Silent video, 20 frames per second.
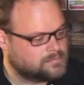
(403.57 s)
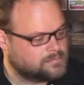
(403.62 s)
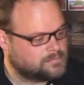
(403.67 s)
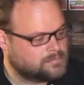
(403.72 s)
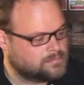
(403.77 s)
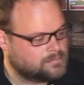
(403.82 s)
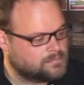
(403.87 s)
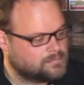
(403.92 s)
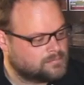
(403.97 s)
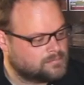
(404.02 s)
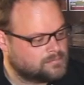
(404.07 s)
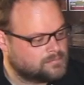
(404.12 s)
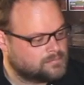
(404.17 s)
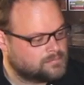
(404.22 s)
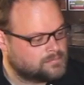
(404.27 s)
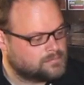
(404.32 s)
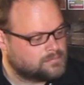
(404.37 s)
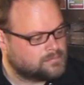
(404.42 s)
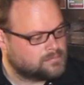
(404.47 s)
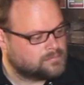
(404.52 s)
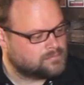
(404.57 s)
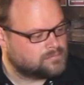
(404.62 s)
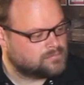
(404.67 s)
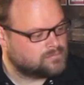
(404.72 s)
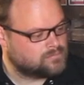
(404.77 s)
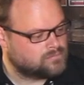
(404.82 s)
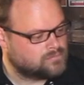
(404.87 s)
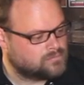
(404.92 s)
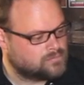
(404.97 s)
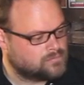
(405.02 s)

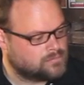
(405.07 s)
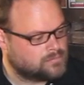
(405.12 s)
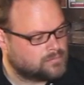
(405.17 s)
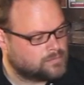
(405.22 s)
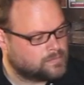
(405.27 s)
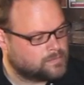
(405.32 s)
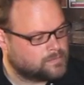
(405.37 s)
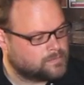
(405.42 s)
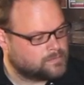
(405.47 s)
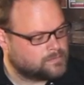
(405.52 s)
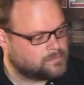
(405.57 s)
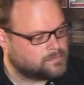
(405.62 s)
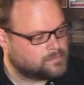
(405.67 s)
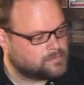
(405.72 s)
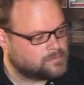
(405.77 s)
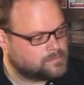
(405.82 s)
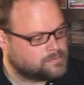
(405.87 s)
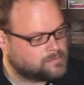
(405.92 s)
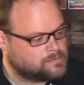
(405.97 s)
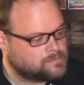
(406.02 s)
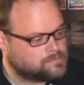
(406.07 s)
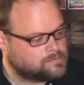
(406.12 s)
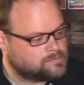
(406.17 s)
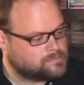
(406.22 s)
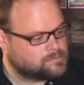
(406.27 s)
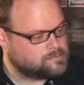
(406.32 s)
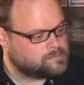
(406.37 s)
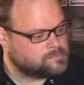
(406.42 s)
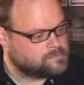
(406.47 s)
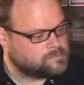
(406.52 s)

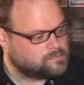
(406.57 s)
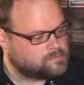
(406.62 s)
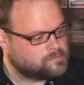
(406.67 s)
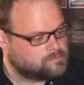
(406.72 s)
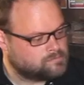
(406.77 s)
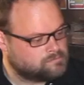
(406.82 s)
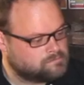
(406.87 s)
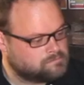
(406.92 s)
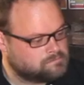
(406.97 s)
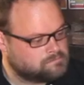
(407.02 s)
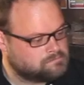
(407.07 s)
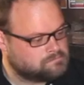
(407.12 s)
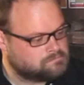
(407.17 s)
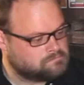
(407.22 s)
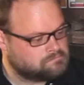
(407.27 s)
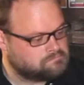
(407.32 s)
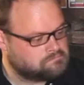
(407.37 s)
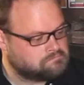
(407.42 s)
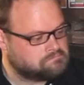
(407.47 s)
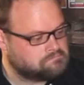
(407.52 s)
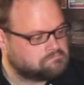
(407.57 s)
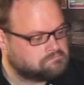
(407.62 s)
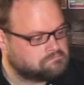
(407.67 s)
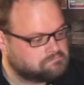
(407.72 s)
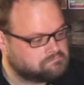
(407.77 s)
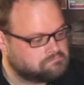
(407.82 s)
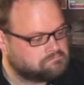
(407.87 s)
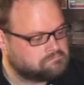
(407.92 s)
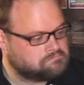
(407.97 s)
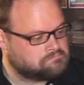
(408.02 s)

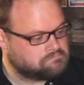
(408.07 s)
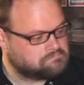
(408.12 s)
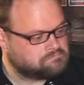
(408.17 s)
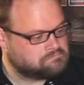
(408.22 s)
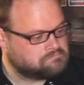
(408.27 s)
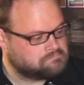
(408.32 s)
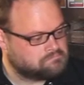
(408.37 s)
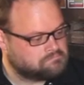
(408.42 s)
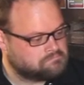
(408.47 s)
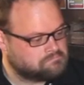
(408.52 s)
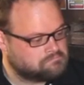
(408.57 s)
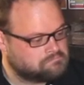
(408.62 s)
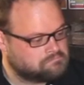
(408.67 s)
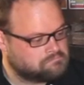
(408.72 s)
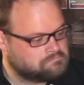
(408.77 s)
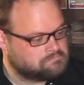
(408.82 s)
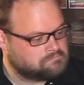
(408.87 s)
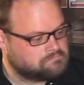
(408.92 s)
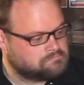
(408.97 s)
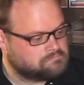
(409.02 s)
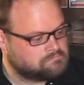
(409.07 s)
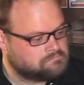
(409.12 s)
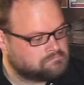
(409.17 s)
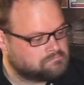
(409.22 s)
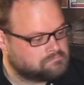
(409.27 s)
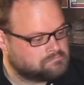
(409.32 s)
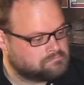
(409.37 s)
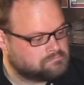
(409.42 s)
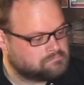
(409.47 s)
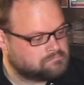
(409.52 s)

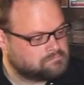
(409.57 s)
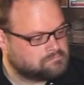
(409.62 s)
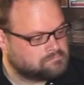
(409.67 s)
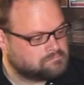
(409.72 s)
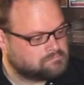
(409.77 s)
(silent)